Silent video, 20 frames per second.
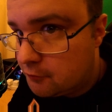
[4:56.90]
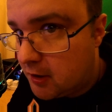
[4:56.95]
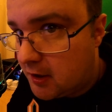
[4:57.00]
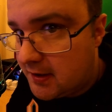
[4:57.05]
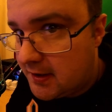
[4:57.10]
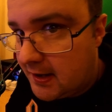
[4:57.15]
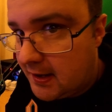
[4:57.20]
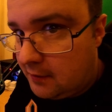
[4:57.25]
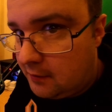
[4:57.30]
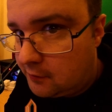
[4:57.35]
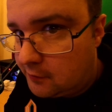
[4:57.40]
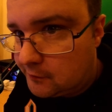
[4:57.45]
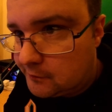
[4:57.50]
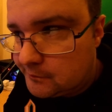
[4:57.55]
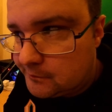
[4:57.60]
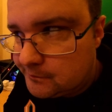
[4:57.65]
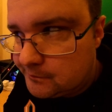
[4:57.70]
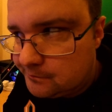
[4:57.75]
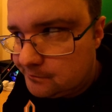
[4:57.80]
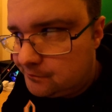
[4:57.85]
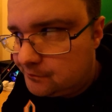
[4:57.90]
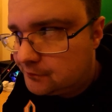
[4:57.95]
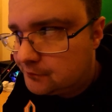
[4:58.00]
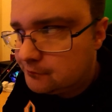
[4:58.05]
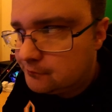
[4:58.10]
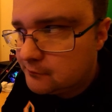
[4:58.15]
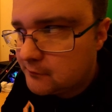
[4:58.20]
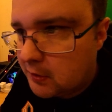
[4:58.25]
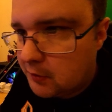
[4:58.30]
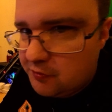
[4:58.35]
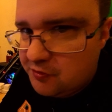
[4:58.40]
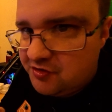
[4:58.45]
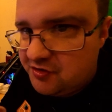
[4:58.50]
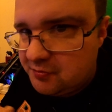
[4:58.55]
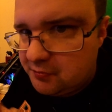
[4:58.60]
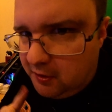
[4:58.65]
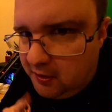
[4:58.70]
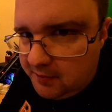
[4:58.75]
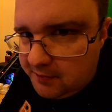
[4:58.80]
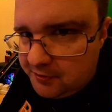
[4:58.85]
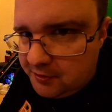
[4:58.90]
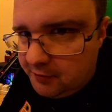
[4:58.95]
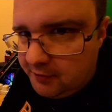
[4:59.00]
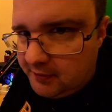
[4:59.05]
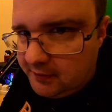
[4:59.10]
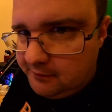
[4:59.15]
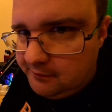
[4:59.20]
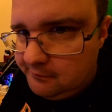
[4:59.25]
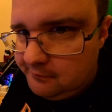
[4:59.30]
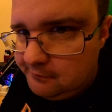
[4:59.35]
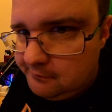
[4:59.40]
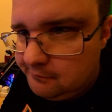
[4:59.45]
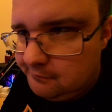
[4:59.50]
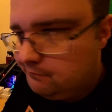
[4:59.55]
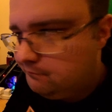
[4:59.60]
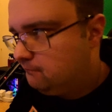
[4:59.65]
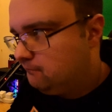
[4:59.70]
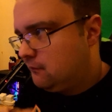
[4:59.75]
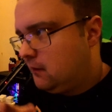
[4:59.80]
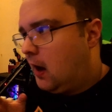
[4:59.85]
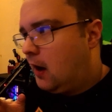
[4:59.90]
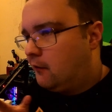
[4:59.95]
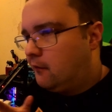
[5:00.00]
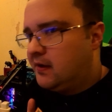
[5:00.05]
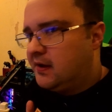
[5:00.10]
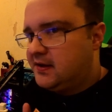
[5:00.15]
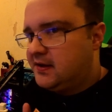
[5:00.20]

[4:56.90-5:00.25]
right now, which is what I'm doing. Oh,